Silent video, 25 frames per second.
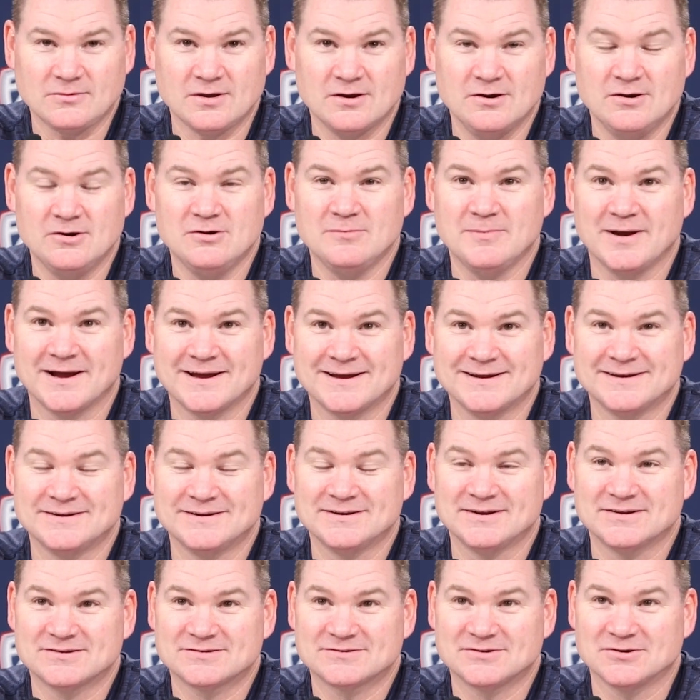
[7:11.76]
Oh my
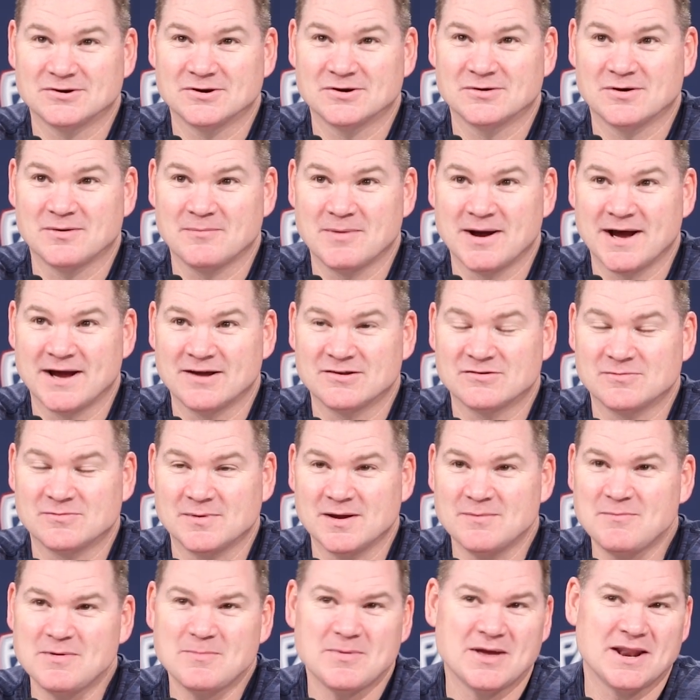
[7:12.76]
goodness, Kerr reminds
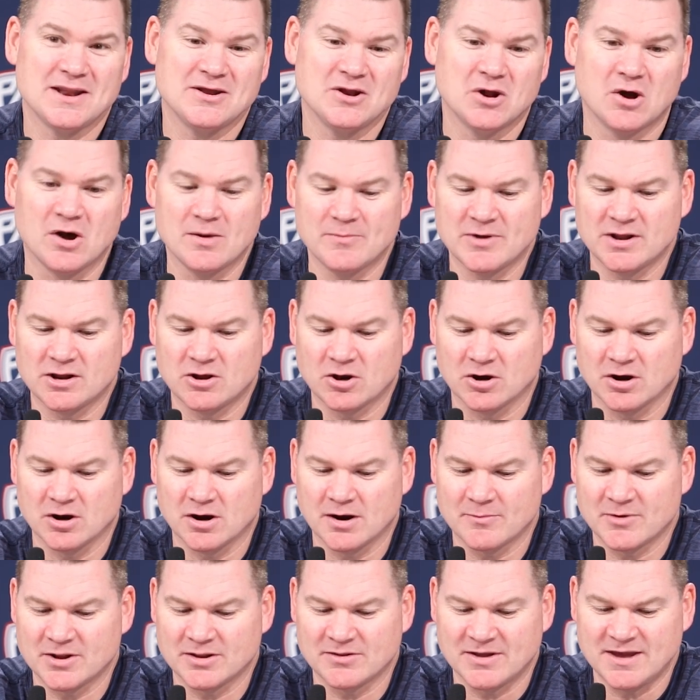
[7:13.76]
me. I mean, you know, I mean
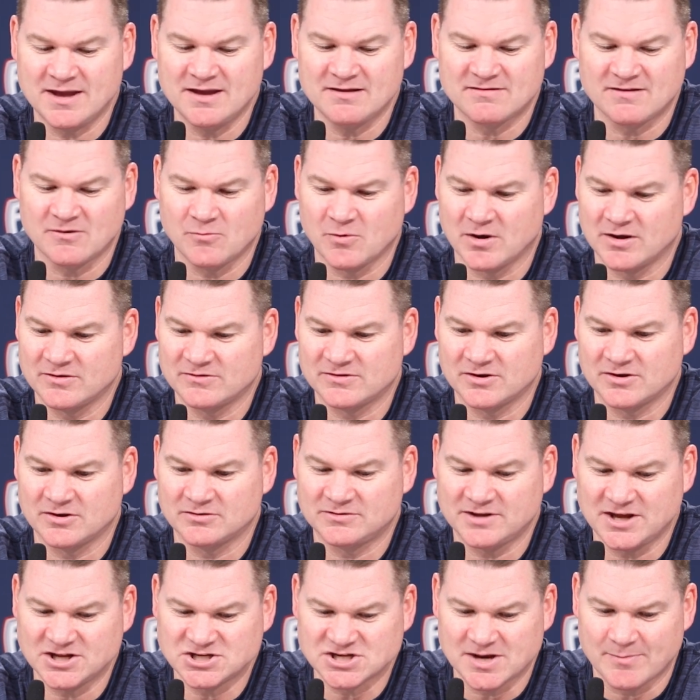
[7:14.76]
Kerr. I mean the easy ones, you know,
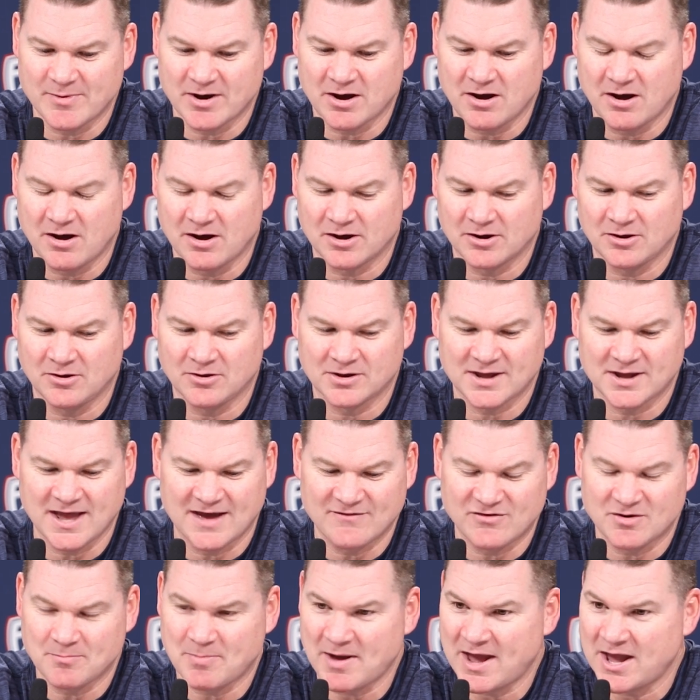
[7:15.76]
T.J. McConnell,
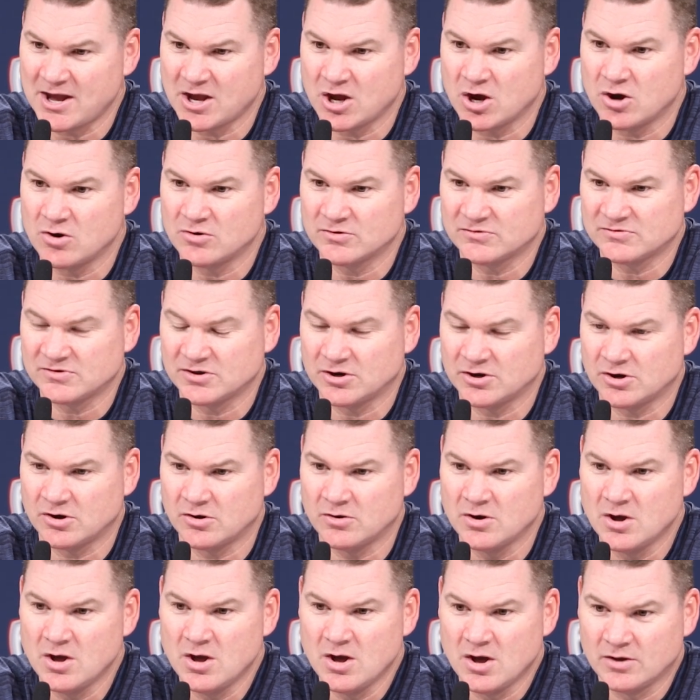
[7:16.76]
Kevin Pangos, you
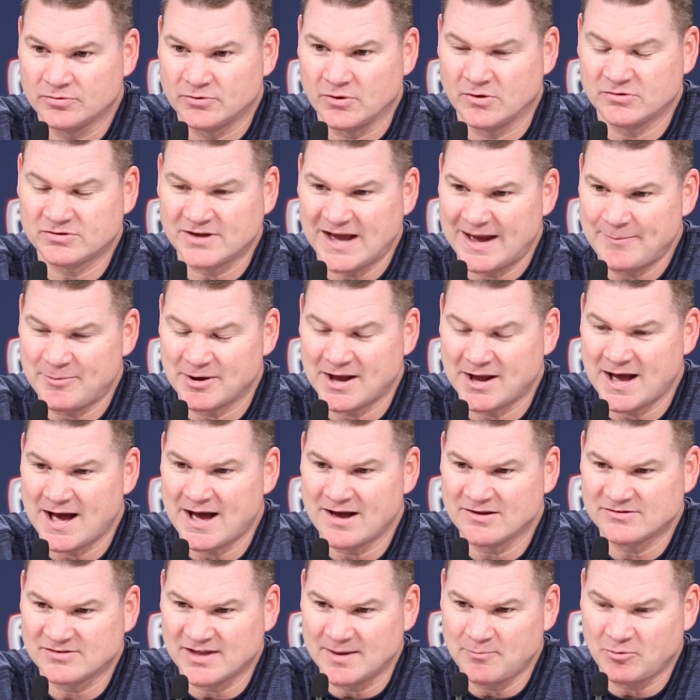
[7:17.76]
know, those type of
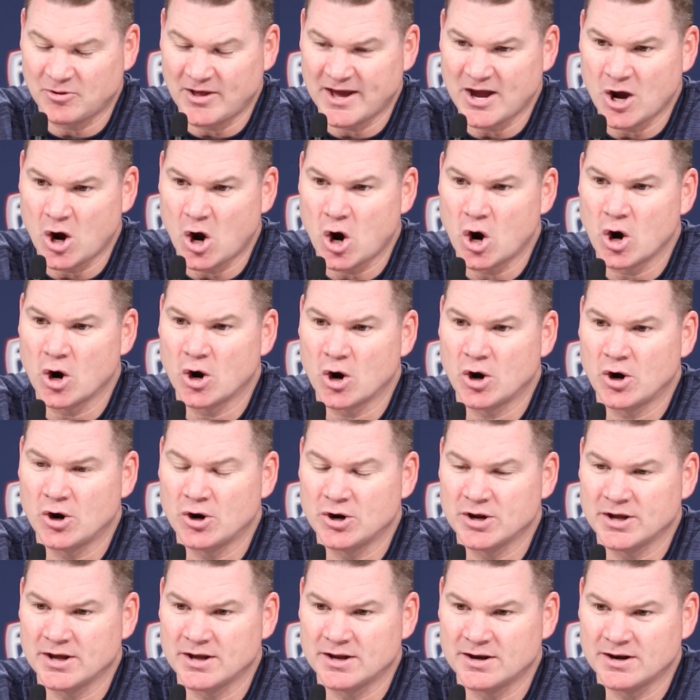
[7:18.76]
guys. They play
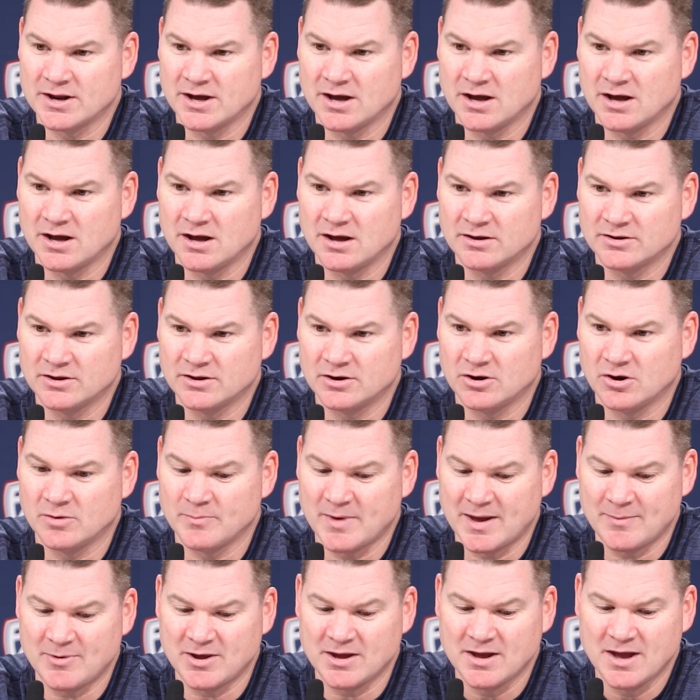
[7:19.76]
hard, and uh, you know,
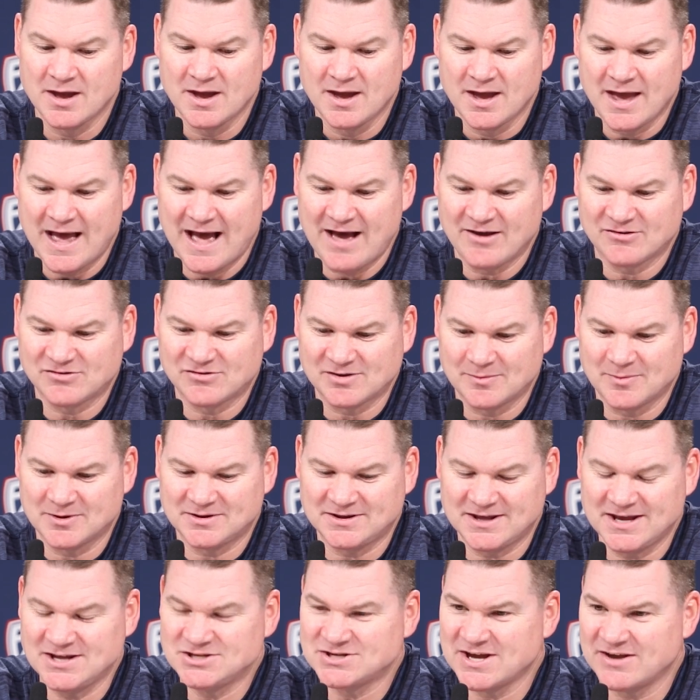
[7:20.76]
maybe has some of
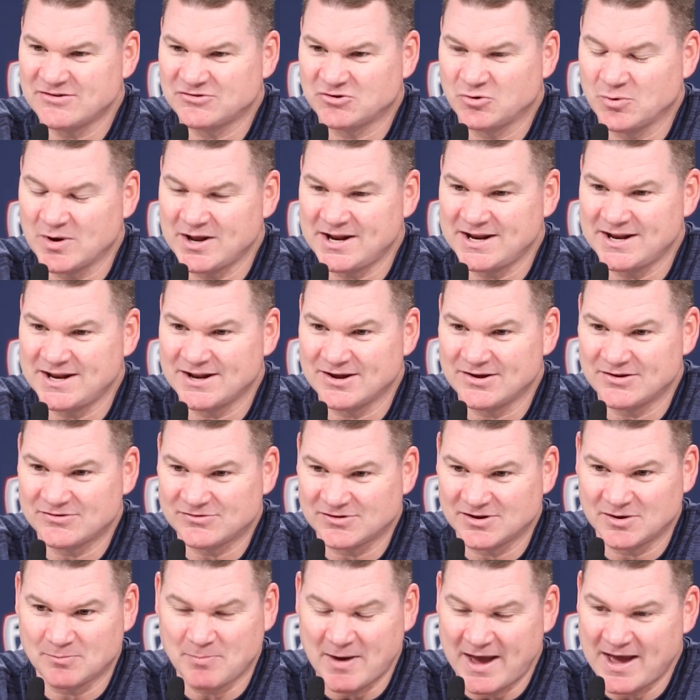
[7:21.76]
T.J.'s
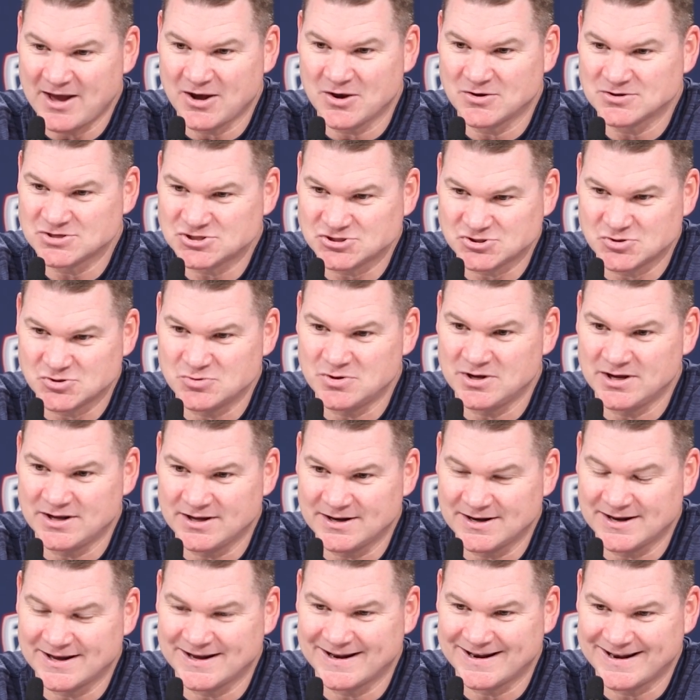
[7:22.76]
grittiness and Pangos
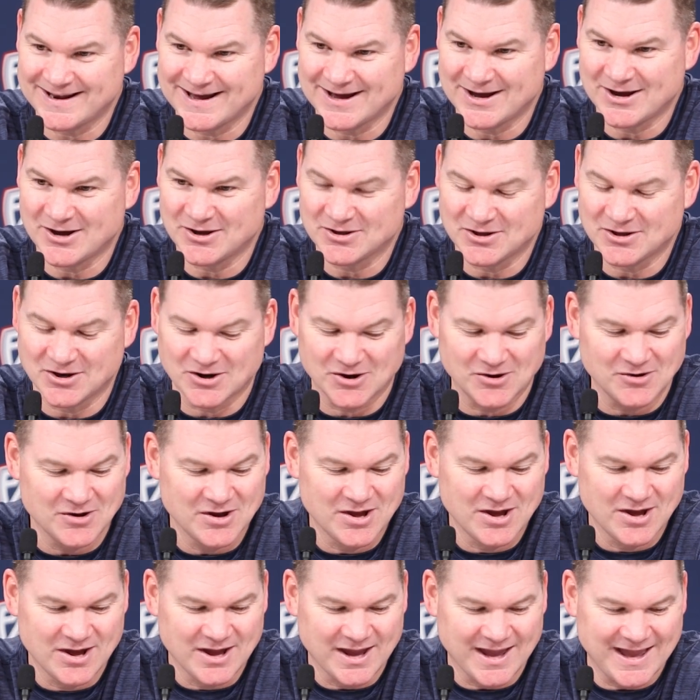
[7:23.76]
shooting, and uh, you know,
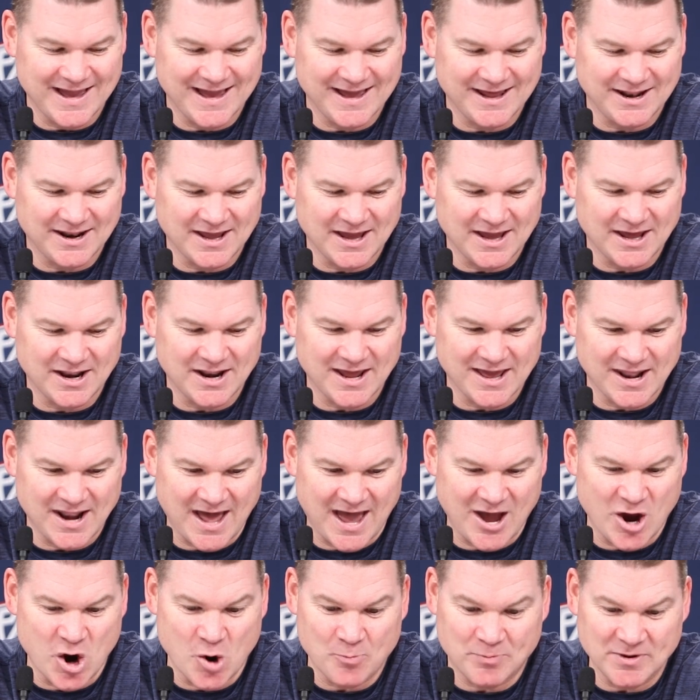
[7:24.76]
and and and
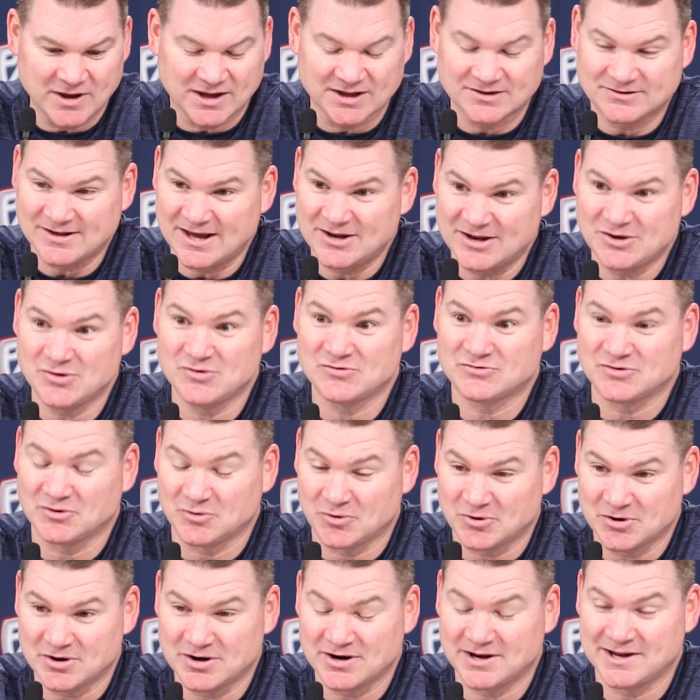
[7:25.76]
I hope he continues to
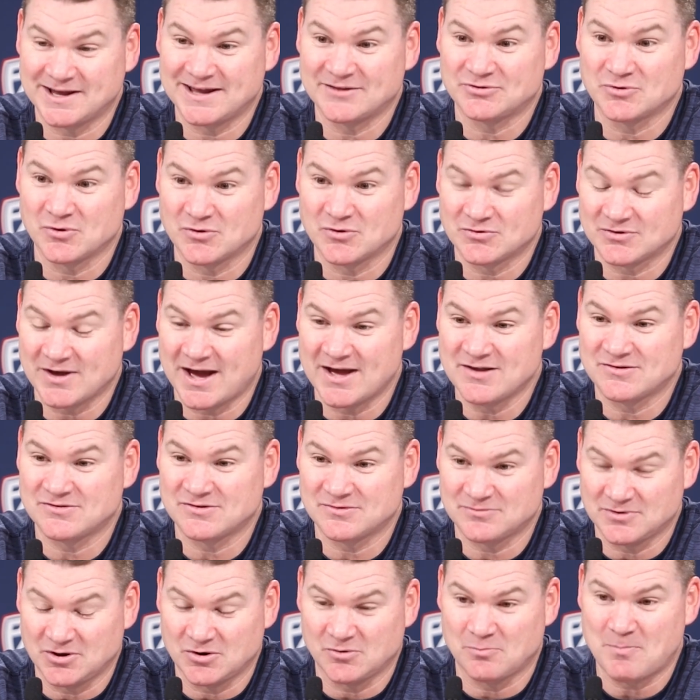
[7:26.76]
learn to get those
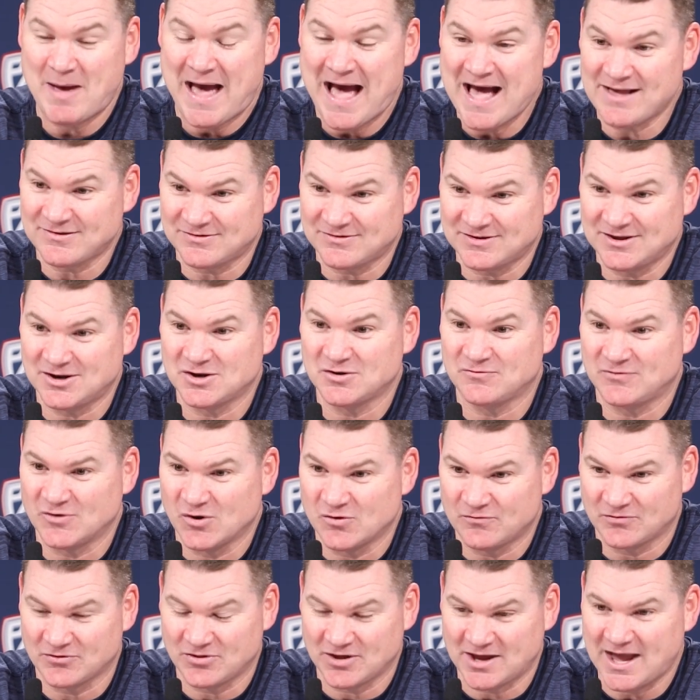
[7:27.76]
guys, you know, passing and
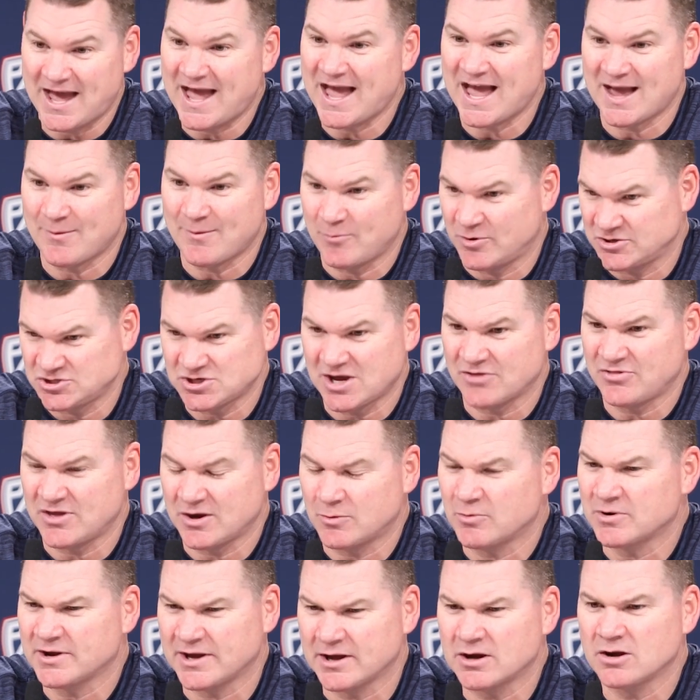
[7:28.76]
feel for the game, which I
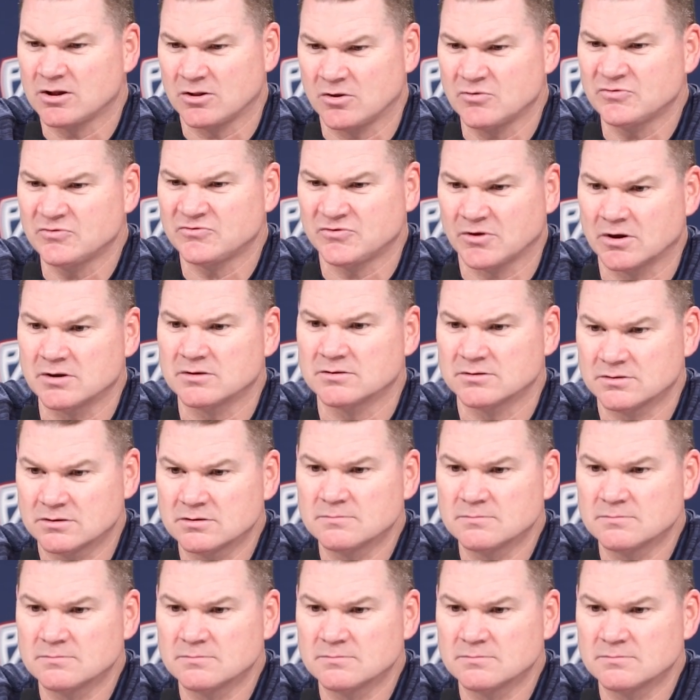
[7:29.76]
think we're getting close on.